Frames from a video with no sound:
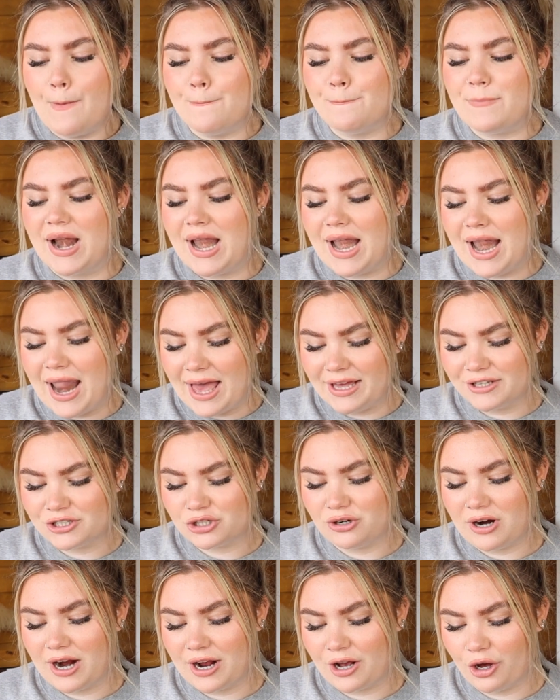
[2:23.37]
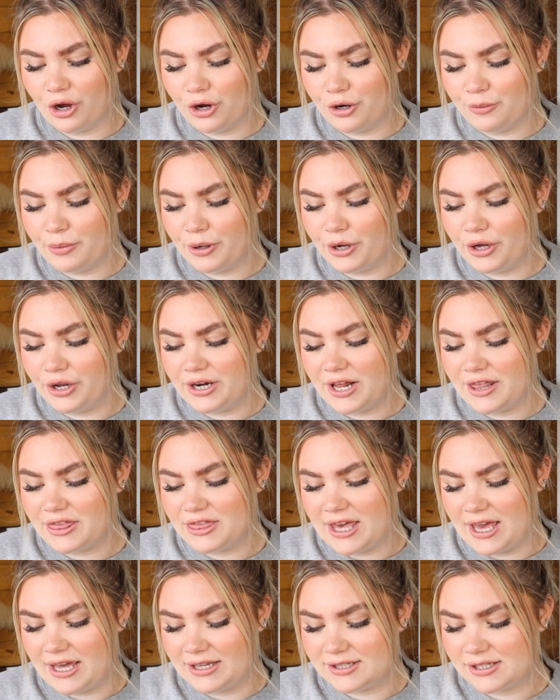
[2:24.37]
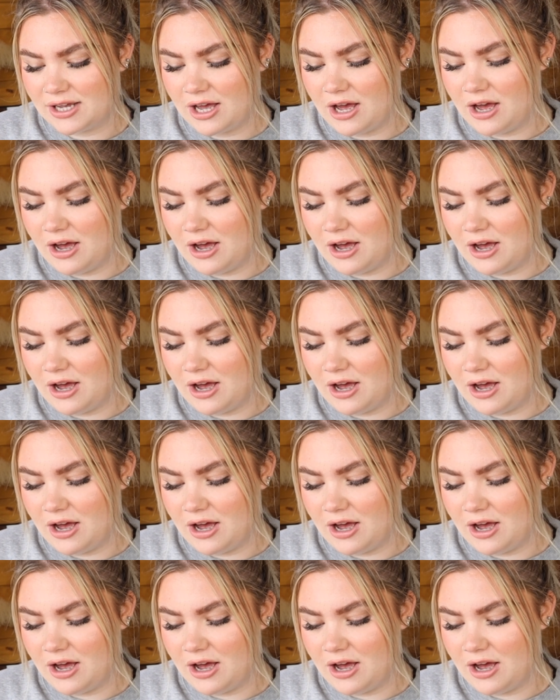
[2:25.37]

But let's crack open this.